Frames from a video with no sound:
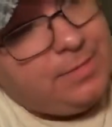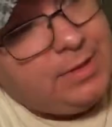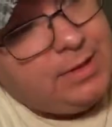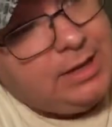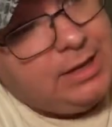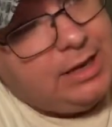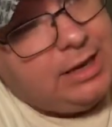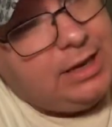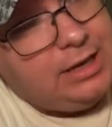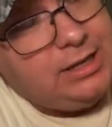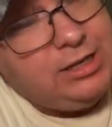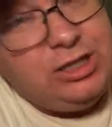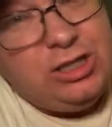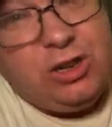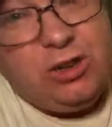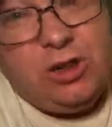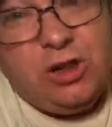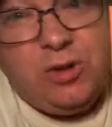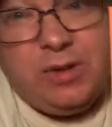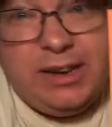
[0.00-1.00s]
Han
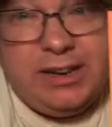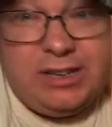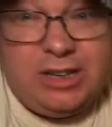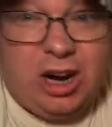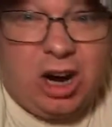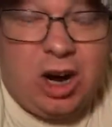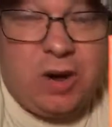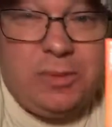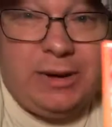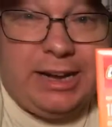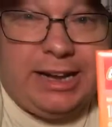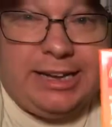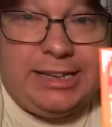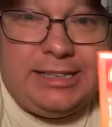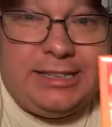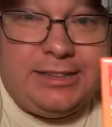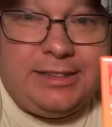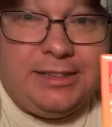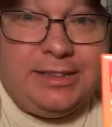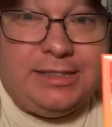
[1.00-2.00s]
Solo in
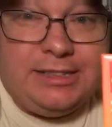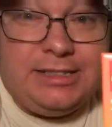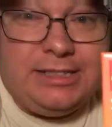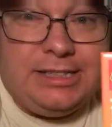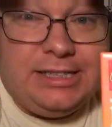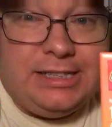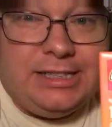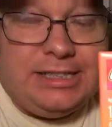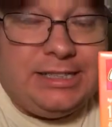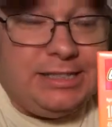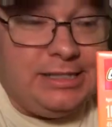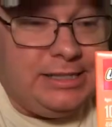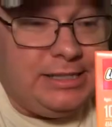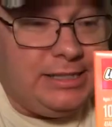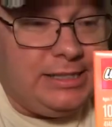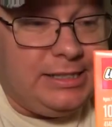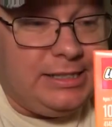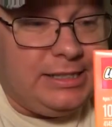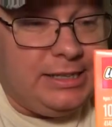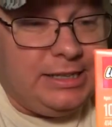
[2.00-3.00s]
Carbonite. This
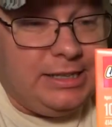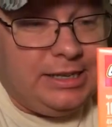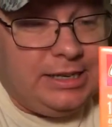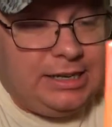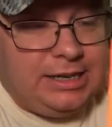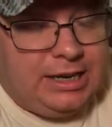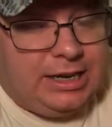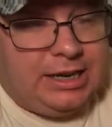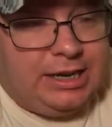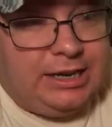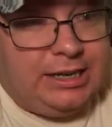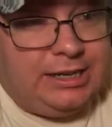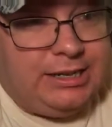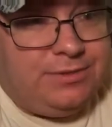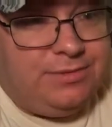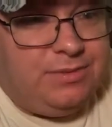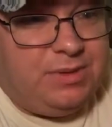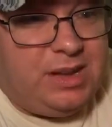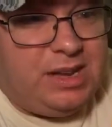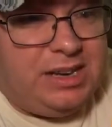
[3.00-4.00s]
is
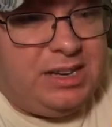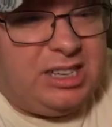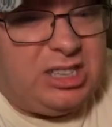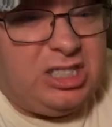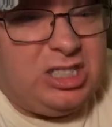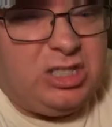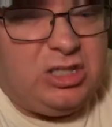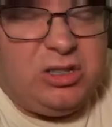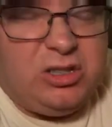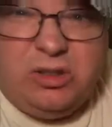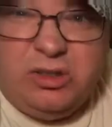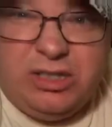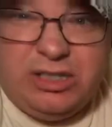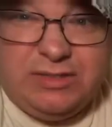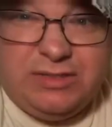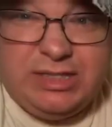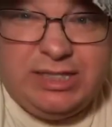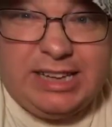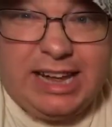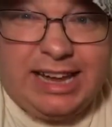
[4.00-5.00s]
an
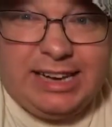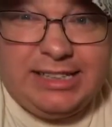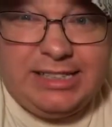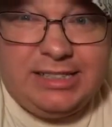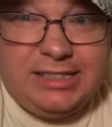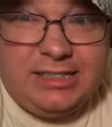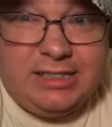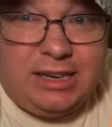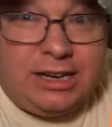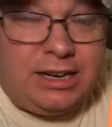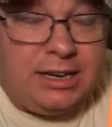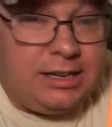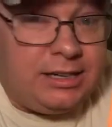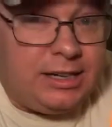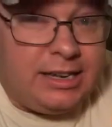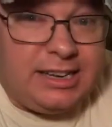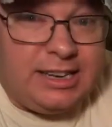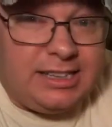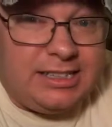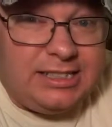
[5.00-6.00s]
exclusive set,
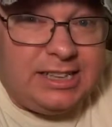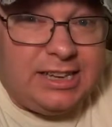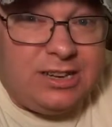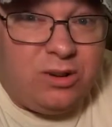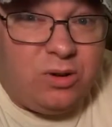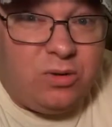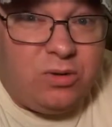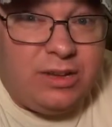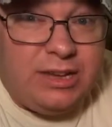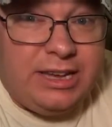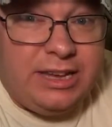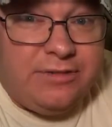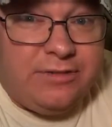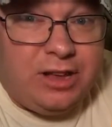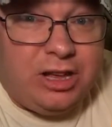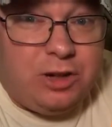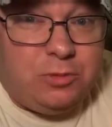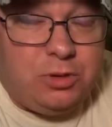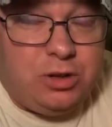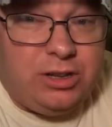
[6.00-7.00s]
like I said, only
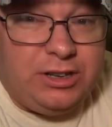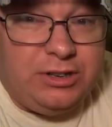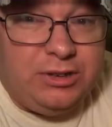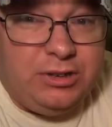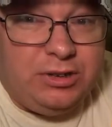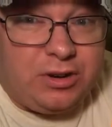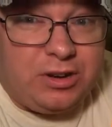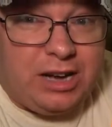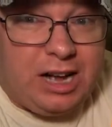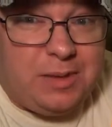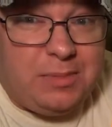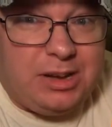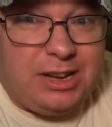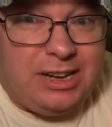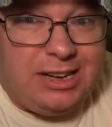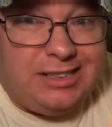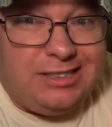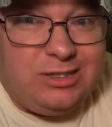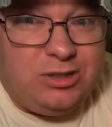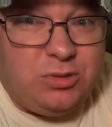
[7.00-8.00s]
available at New York
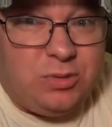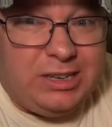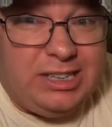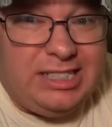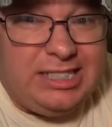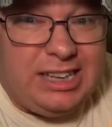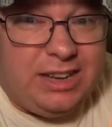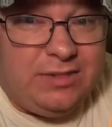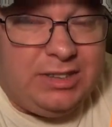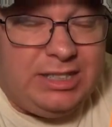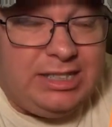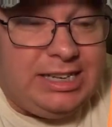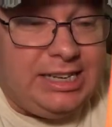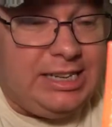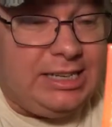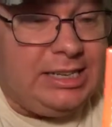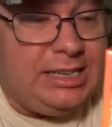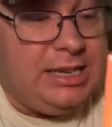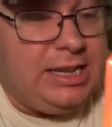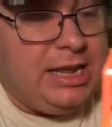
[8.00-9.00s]
Comic-Con
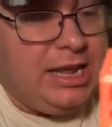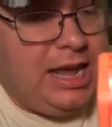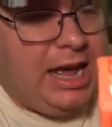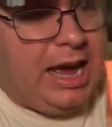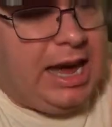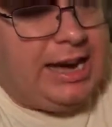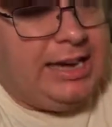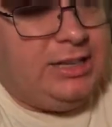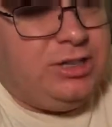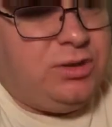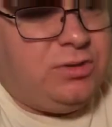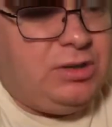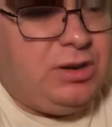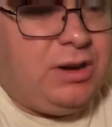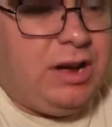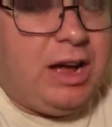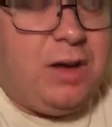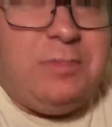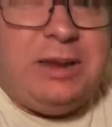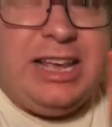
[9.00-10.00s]
2017. I don't
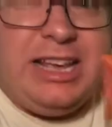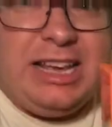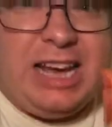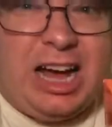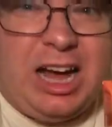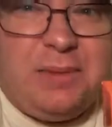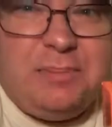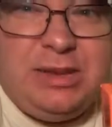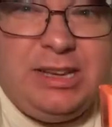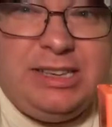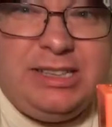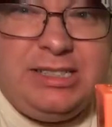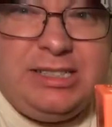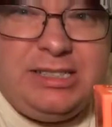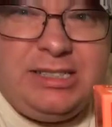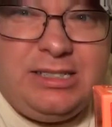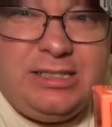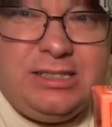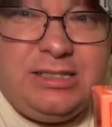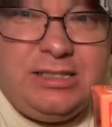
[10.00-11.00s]
know how many
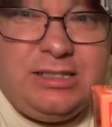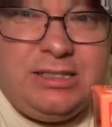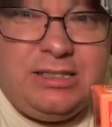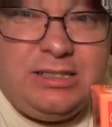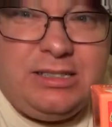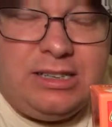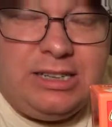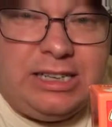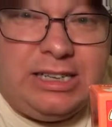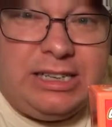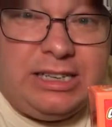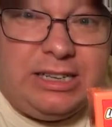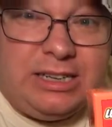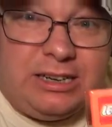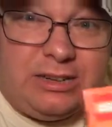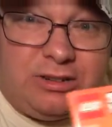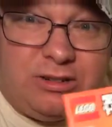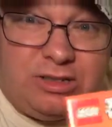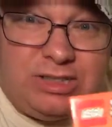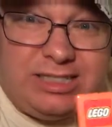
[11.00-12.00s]
copies
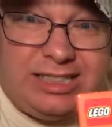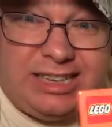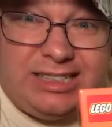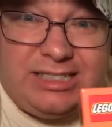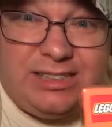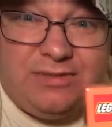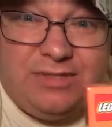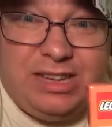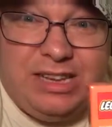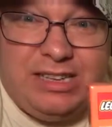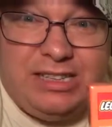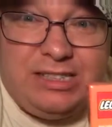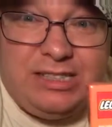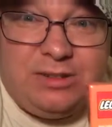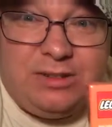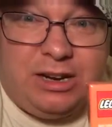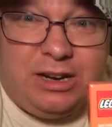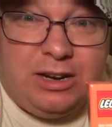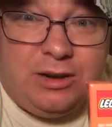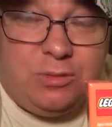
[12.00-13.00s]
or sets of
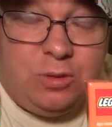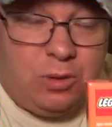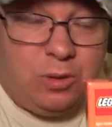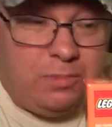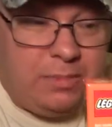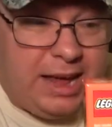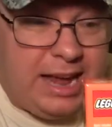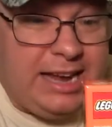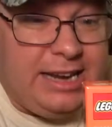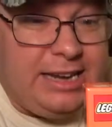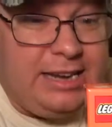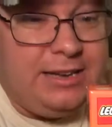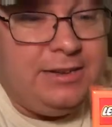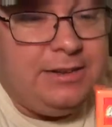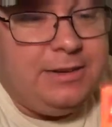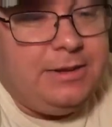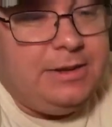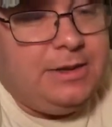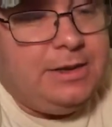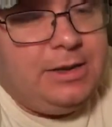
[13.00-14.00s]
these were made,
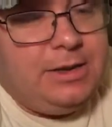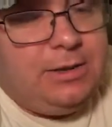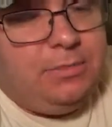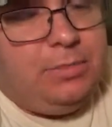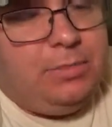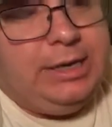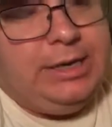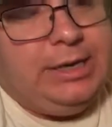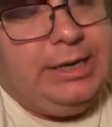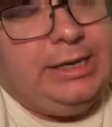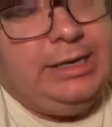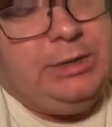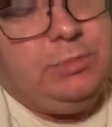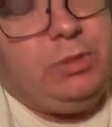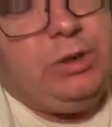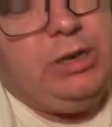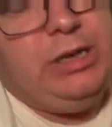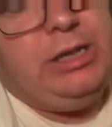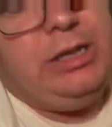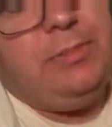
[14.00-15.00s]
but it is
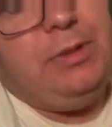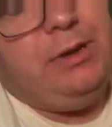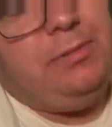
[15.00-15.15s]
pretty limited.